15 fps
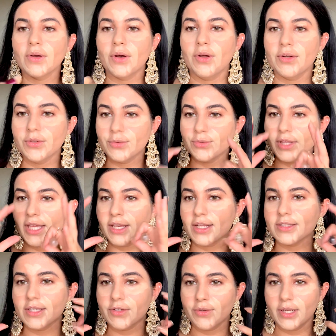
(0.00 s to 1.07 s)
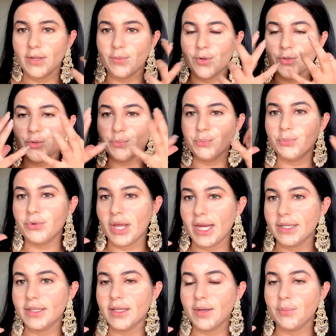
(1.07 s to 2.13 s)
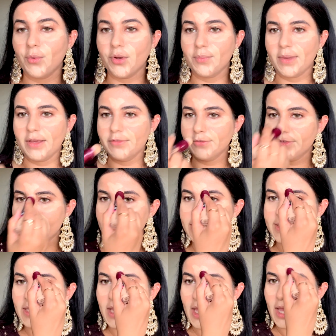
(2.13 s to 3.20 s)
the areas I really want to brighten up on my face.